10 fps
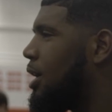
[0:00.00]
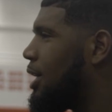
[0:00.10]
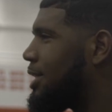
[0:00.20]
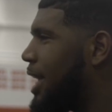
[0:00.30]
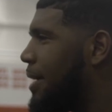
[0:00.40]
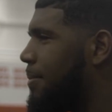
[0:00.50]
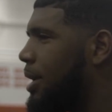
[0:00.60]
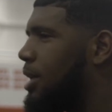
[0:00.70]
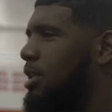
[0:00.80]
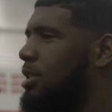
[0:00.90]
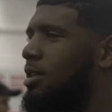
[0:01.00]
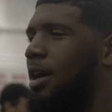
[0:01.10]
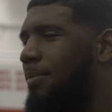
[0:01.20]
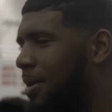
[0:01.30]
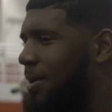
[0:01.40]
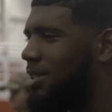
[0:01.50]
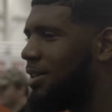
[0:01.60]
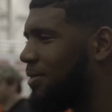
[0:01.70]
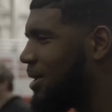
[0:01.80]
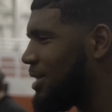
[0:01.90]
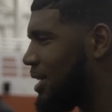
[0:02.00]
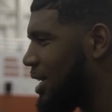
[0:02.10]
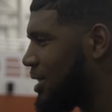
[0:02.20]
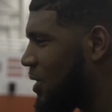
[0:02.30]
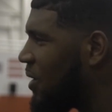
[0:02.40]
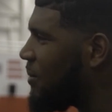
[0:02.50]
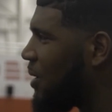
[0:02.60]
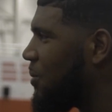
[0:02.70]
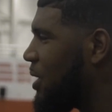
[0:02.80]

a tad bit, I beat myself from yesterday, so I'm, I'm